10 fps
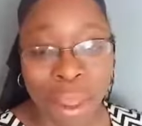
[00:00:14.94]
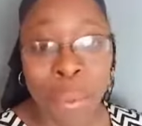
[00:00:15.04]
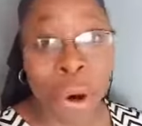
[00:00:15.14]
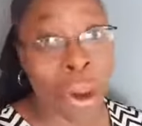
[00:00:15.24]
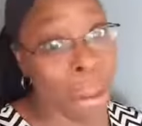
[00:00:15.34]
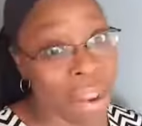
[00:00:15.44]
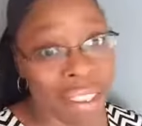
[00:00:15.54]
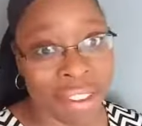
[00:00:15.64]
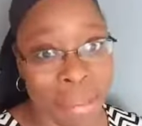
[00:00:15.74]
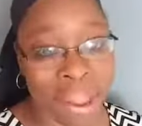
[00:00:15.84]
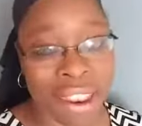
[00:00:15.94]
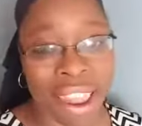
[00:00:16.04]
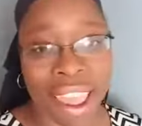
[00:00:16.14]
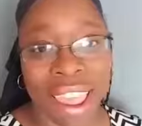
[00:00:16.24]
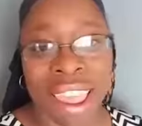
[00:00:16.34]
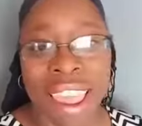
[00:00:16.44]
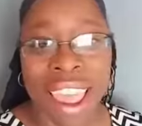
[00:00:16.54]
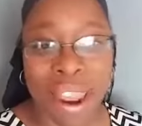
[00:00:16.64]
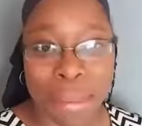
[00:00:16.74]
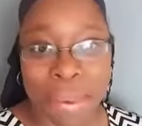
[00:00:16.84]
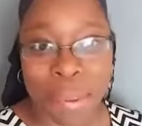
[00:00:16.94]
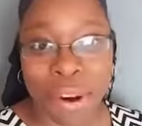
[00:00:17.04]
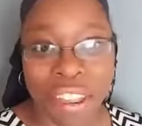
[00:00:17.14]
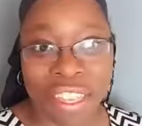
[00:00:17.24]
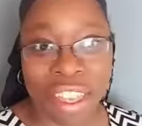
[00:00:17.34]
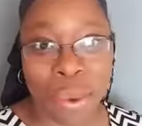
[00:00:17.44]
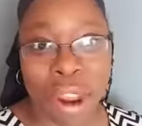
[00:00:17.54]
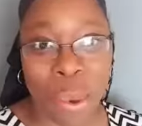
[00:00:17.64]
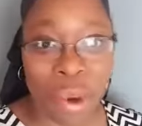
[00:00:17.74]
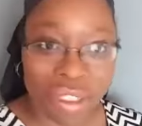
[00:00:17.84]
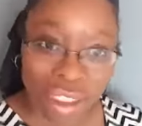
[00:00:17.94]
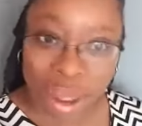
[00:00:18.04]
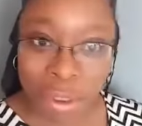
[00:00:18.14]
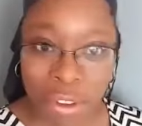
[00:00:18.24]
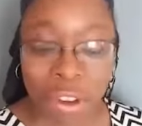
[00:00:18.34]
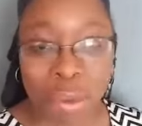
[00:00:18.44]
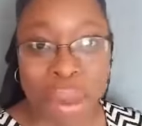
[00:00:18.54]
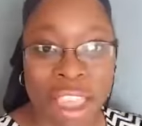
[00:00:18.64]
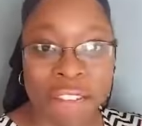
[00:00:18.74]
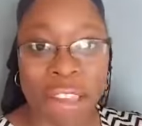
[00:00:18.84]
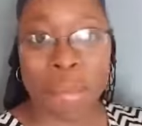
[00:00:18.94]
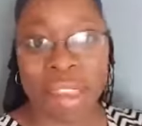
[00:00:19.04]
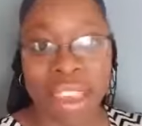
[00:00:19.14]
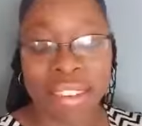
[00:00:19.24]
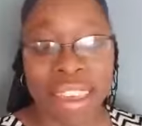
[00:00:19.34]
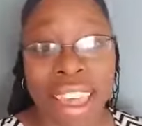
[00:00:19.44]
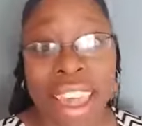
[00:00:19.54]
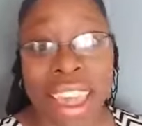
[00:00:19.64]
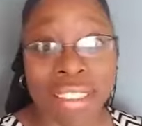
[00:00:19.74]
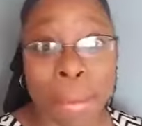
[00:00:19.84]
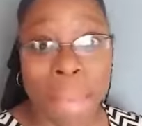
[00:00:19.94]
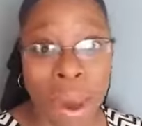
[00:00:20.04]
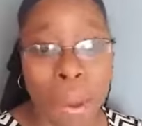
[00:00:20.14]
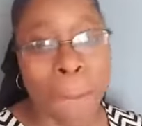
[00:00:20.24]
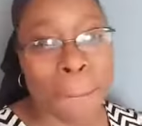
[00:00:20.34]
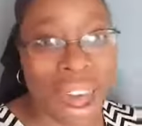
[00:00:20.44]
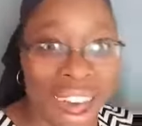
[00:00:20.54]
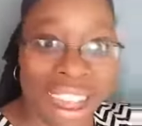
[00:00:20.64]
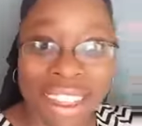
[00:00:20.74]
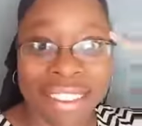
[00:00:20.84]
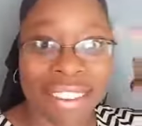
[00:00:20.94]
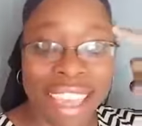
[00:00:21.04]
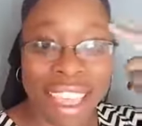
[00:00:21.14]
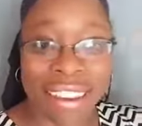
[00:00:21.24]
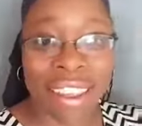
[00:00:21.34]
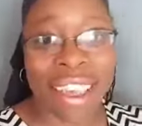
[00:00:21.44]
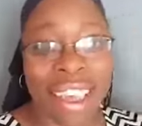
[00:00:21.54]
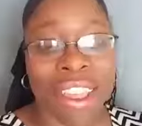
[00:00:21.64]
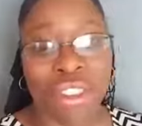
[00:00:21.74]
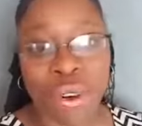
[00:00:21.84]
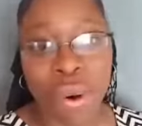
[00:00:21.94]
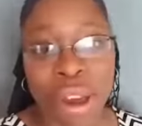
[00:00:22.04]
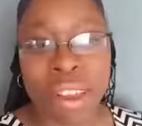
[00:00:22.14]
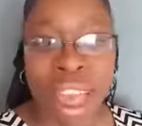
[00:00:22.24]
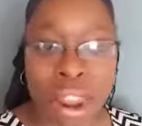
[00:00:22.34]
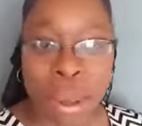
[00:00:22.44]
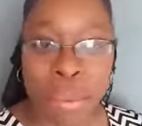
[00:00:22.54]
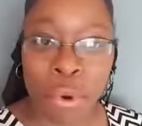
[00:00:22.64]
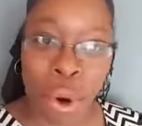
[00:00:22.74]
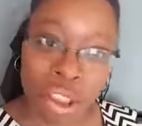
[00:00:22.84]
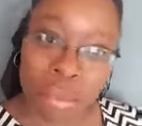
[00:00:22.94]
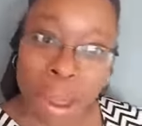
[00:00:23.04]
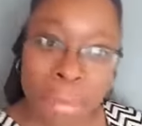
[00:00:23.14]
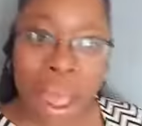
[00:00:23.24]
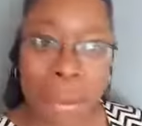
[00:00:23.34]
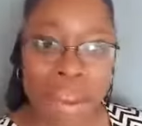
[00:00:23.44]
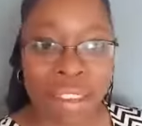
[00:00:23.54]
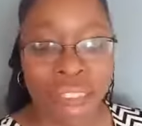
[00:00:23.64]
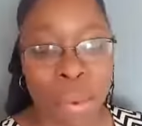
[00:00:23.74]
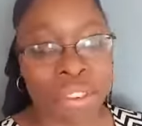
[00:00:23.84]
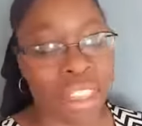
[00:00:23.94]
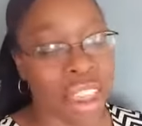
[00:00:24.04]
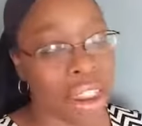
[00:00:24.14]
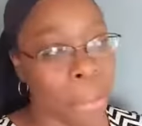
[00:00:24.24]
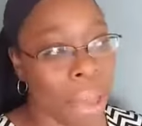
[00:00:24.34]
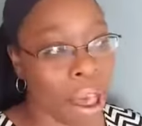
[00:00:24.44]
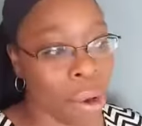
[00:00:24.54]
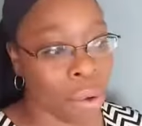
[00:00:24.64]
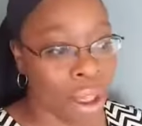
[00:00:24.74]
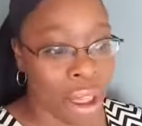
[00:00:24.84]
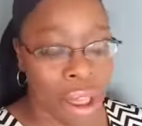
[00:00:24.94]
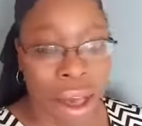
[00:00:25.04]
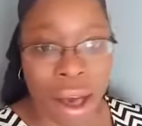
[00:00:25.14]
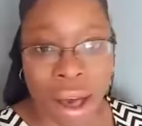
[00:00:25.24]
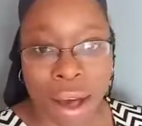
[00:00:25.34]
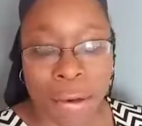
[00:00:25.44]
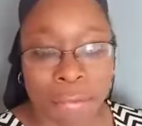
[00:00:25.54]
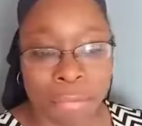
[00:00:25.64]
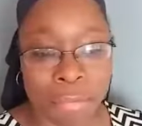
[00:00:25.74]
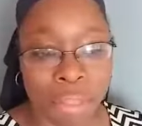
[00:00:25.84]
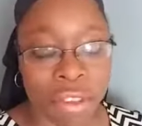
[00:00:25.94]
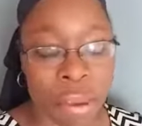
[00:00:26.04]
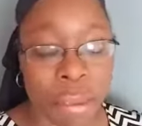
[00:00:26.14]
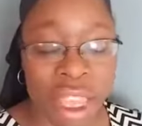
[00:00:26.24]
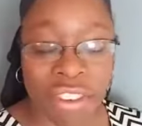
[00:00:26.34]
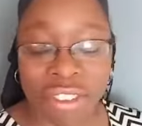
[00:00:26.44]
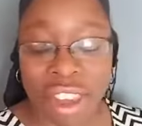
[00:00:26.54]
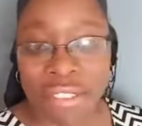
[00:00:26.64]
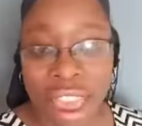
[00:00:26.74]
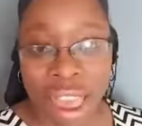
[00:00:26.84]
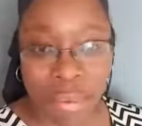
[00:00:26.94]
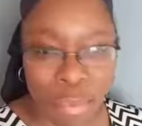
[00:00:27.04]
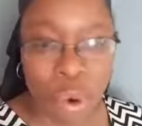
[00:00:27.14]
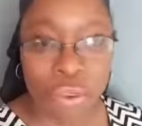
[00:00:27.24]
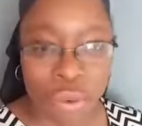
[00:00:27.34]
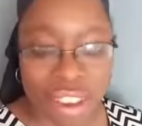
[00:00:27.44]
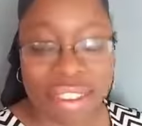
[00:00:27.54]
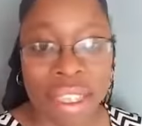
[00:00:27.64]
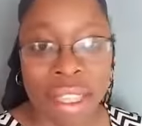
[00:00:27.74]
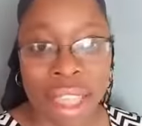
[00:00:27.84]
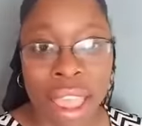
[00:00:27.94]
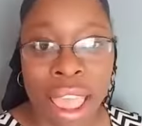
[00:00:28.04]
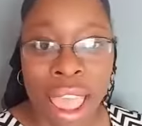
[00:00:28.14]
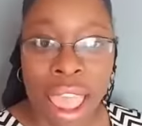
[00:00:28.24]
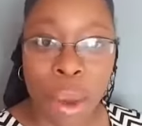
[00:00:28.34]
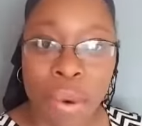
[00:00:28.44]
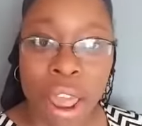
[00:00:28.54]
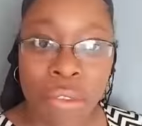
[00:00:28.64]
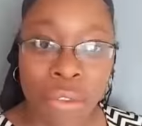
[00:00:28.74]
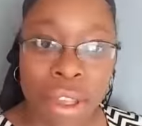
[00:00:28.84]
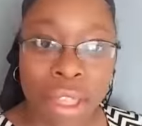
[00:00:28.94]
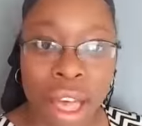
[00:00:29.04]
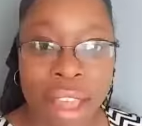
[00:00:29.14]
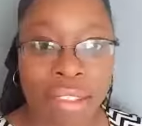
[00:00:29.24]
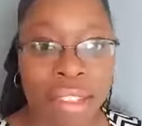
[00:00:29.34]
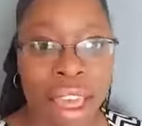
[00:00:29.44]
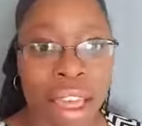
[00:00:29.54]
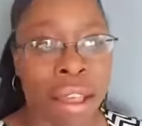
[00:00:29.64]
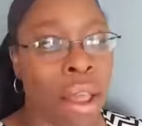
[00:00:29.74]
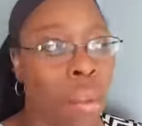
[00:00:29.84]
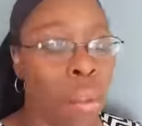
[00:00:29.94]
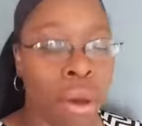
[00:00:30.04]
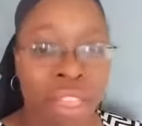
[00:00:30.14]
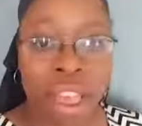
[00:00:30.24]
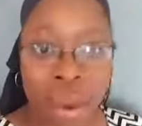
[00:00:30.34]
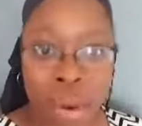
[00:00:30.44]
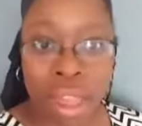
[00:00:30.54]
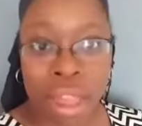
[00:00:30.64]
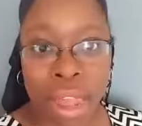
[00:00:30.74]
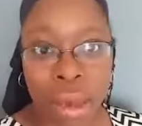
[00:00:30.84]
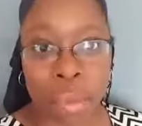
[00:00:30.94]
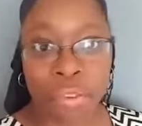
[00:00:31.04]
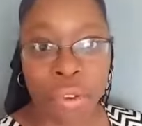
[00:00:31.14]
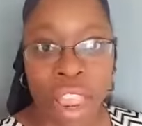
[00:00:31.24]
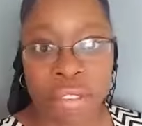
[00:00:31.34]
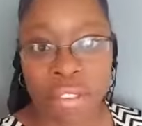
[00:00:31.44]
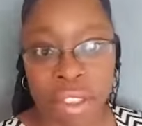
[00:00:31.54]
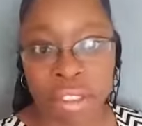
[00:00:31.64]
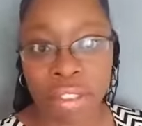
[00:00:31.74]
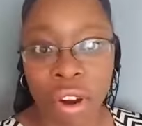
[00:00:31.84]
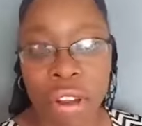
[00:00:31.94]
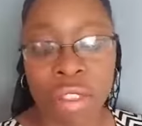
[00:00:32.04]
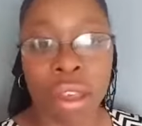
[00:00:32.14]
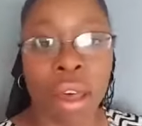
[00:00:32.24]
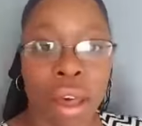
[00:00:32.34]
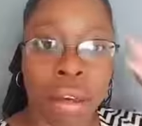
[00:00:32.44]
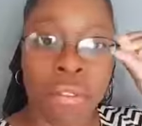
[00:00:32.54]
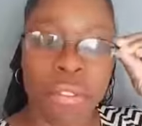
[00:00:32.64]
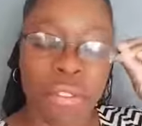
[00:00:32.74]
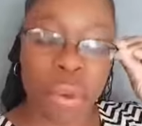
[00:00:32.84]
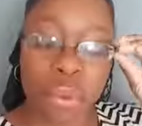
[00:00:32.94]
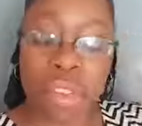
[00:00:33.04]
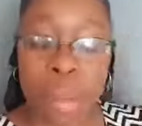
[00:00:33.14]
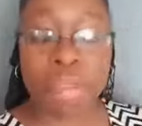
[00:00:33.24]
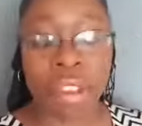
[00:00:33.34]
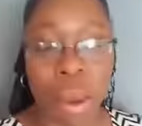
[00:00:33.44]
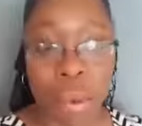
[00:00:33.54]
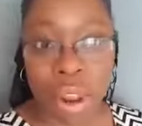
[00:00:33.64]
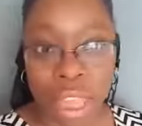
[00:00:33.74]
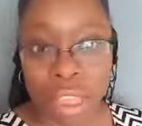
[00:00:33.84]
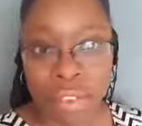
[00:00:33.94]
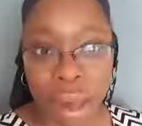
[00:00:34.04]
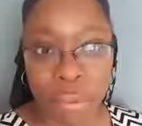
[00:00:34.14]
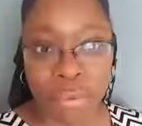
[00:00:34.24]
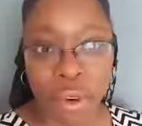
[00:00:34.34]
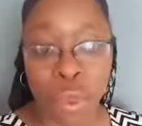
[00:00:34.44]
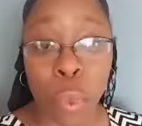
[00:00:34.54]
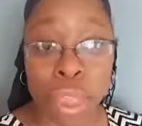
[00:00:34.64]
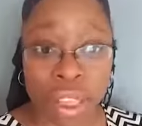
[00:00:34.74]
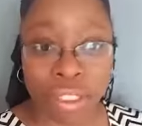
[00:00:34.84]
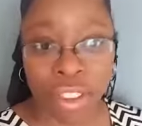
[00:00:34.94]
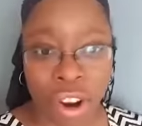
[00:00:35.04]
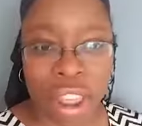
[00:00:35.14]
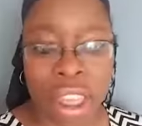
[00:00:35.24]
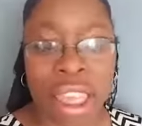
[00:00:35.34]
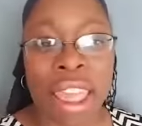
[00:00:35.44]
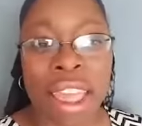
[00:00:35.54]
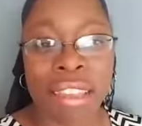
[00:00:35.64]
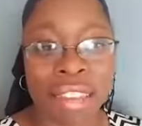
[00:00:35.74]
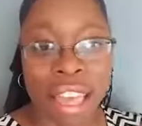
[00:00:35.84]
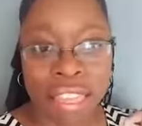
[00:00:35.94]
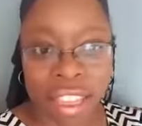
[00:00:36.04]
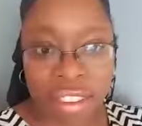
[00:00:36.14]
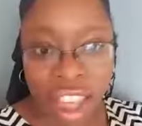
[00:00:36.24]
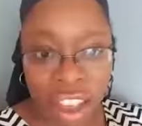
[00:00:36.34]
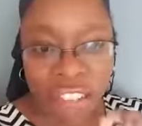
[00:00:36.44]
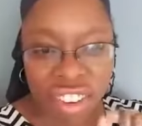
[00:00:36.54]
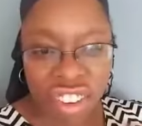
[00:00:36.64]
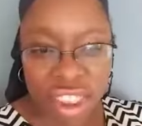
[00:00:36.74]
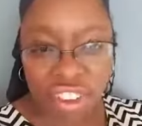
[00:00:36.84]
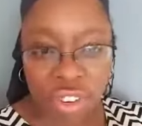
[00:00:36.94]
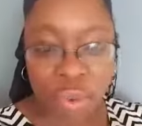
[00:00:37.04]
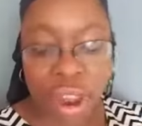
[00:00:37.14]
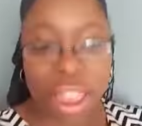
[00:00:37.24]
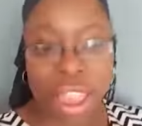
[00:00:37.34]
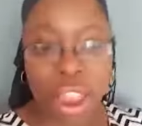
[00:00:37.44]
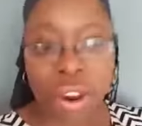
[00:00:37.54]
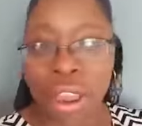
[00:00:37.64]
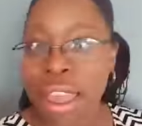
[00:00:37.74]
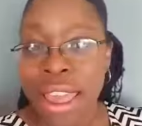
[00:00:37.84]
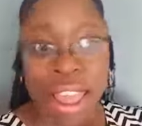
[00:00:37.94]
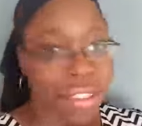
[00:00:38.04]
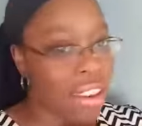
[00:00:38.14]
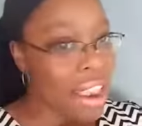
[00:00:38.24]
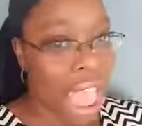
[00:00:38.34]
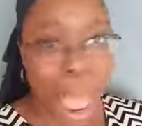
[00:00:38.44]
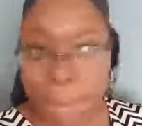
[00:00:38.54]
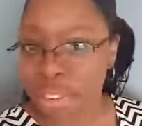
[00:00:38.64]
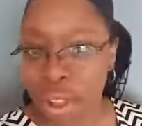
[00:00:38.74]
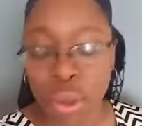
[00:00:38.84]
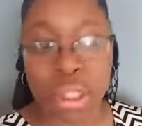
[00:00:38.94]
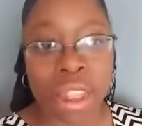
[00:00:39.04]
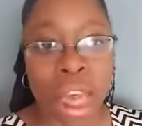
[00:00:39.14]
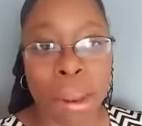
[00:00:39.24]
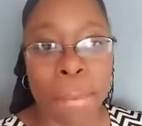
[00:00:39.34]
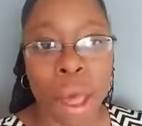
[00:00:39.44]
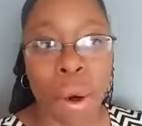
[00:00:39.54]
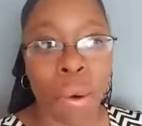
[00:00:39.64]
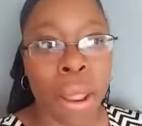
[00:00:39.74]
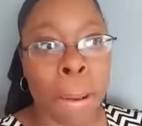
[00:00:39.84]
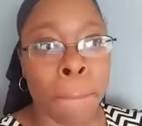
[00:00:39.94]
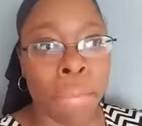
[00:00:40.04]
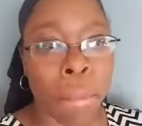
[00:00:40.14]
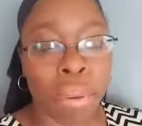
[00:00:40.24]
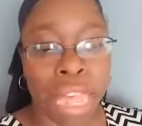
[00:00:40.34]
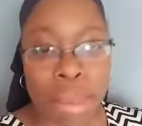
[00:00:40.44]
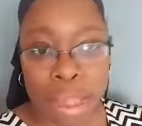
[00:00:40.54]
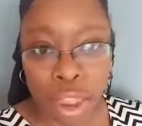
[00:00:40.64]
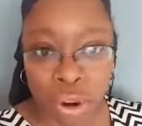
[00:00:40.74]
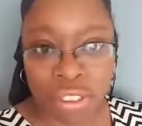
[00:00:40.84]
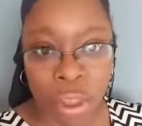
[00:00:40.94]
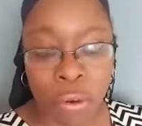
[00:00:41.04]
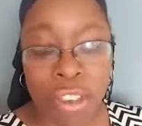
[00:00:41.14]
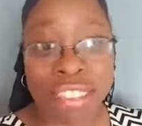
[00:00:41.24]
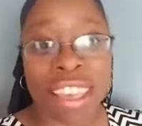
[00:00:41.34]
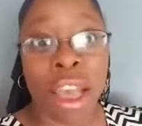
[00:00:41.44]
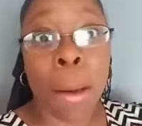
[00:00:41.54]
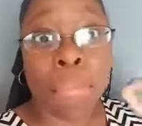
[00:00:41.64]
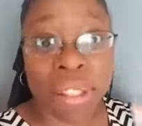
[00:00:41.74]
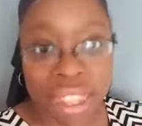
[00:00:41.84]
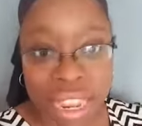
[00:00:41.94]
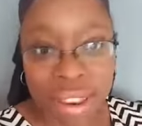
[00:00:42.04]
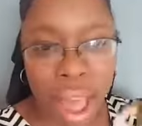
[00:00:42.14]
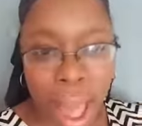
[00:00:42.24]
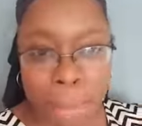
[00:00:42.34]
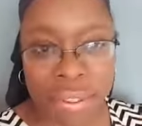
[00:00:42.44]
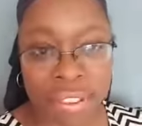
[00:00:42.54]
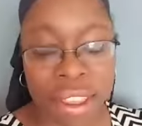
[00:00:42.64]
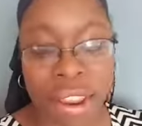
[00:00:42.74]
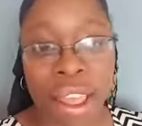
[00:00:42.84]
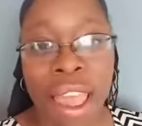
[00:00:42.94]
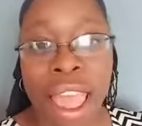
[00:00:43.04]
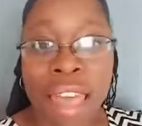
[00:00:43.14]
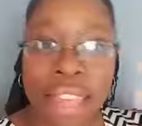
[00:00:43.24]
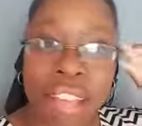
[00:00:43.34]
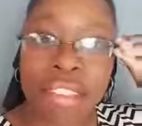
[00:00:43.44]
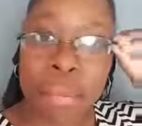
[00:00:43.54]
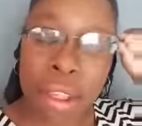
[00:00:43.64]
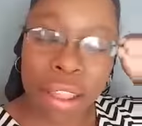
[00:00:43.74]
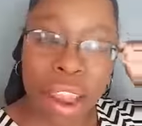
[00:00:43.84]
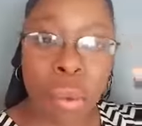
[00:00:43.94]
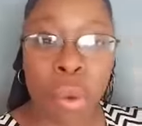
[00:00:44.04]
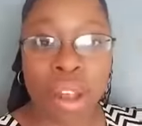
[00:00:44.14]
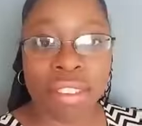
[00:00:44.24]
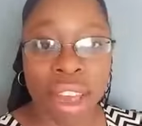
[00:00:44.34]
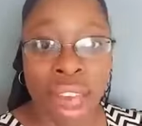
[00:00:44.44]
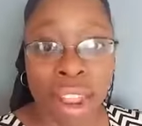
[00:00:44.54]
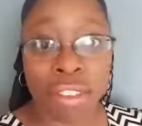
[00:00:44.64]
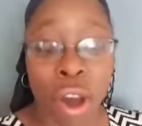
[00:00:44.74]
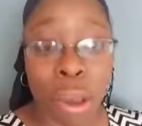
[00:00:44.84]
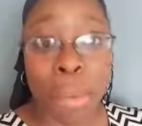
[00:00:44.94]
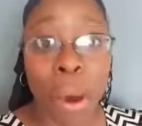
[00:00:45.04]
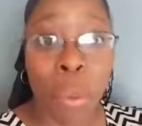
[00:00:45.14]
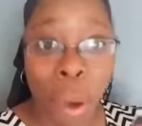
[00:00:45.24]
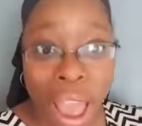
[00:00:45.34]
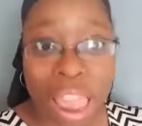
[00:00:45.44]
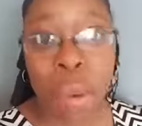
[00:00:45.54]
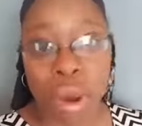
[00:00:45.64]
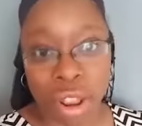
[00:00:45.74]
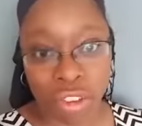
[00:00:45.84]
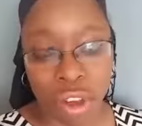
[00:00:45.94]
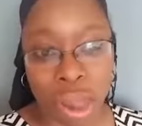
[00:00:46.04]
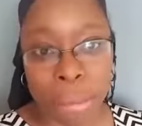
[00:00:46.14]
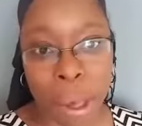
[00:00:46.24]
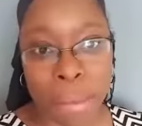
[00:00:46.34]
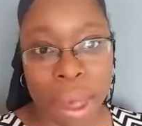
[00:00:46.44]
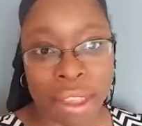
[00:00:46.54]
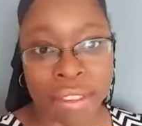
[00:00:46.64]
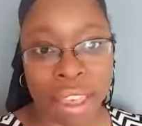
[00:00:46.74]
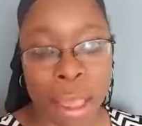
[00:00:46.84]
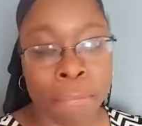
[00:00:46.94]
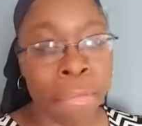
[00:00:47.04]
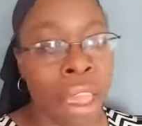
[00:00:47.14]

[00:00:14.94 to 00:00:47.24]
We're coming into Monday, and a big part of thing what I wanted to come to talk to my MVPs is about mindset. So I kind of crossed my mind because I was thinking about um, some patients I've had more recently, and what I've realized is that one thing I want to get out before I even start the uh, few tips that I want to give out for the week is starting is that this conversation right here is absolutely not about blaming yourself It's the complete opposite. And that's something that I want to kind of talk about why I wanted to talk about mindset.